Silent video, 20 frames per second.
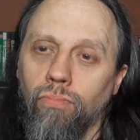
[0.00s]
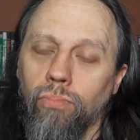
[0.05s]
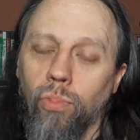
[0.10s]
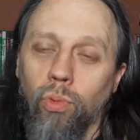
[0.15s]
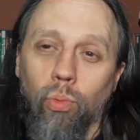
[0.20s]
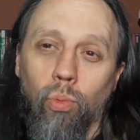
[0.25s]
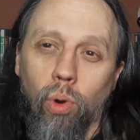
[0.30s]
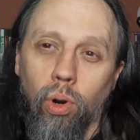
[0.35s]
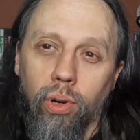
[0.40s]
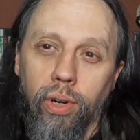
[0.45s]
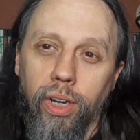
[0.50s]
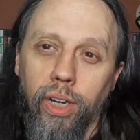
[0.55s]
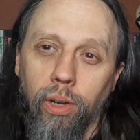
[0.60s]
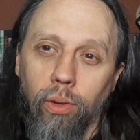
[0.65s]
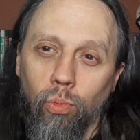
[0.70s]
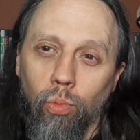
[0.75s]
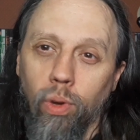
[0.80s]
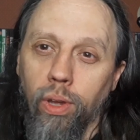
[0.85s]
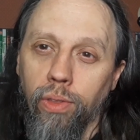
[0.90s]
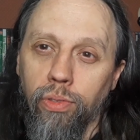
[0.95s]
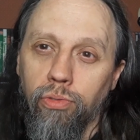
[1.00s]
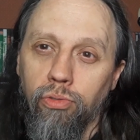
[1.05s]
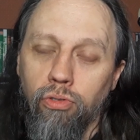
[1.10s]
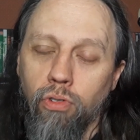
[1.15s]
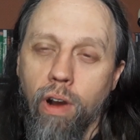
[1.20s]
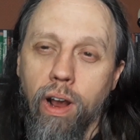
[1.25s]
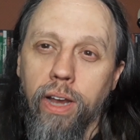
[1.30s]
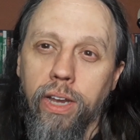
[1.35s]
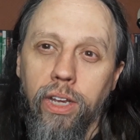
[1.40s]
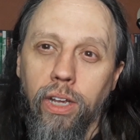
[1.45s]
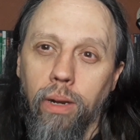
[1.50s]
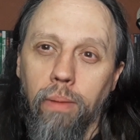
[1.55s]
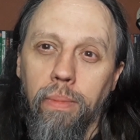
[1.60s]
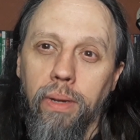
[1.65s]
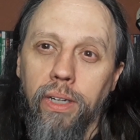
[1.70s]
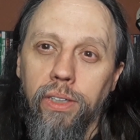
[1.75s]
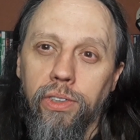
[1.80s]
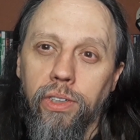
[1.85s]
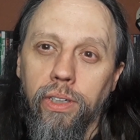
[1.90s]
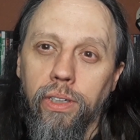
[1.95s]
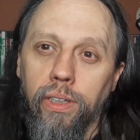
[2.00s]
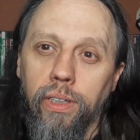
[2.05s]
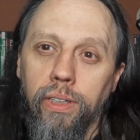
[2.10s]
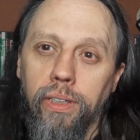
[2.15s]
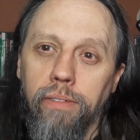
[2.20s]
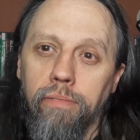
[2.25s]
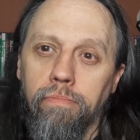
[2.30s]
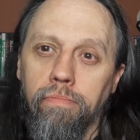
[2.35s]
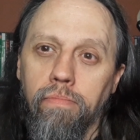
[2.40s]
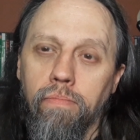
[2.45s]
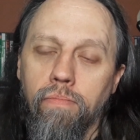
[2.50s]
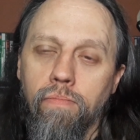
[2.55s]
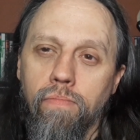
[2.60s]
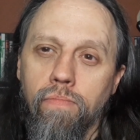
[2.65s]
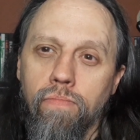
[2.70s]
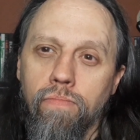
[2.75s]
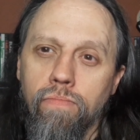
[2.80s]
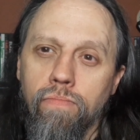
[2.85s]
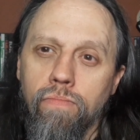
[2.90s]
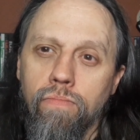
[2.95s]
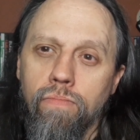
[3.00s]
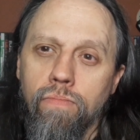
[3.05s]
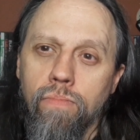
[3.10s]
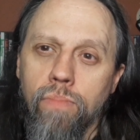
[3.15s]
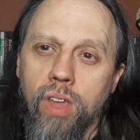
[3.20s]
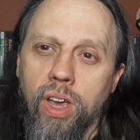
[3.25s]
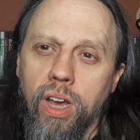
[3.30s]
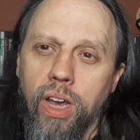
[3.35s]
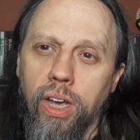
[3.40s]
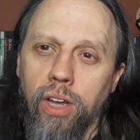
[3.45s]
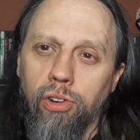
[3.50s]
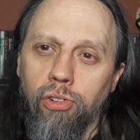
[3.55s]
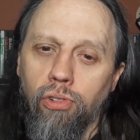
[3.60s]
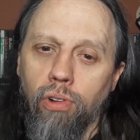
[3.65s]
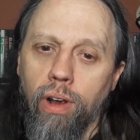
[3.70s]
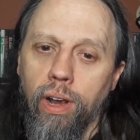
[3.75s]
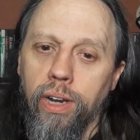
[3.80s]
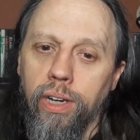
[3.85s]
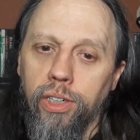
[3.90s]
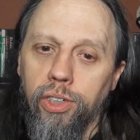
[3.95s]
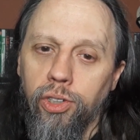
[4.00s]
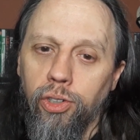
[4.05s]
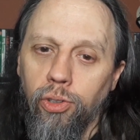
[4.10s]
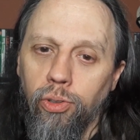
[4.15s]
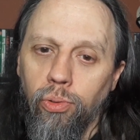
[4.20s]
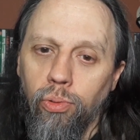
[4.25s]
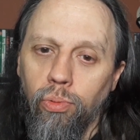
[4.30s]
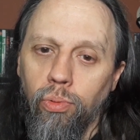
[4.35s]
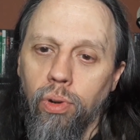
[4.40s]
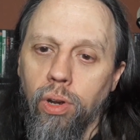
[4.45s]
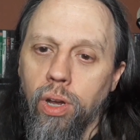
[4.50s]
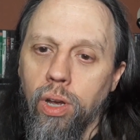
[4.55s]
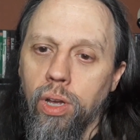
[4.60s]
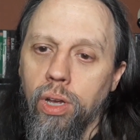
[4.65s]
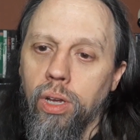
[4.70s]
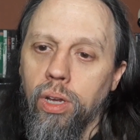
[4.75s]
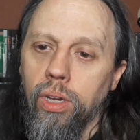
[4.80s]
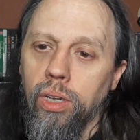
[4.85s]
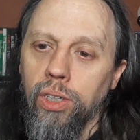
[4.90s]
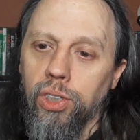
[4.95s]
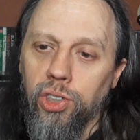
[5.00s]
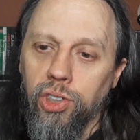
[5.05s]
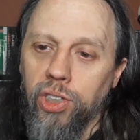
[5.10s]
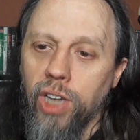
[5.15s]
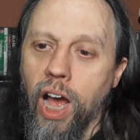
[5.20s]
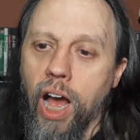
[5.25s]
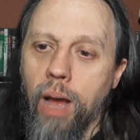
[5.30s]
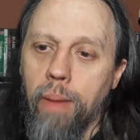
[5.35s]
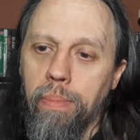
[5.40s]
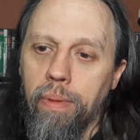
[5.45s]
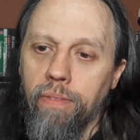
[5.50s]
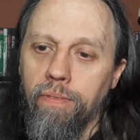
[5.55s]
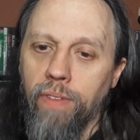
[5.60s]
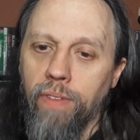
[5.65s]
working with Dracula, basically, and trying to stop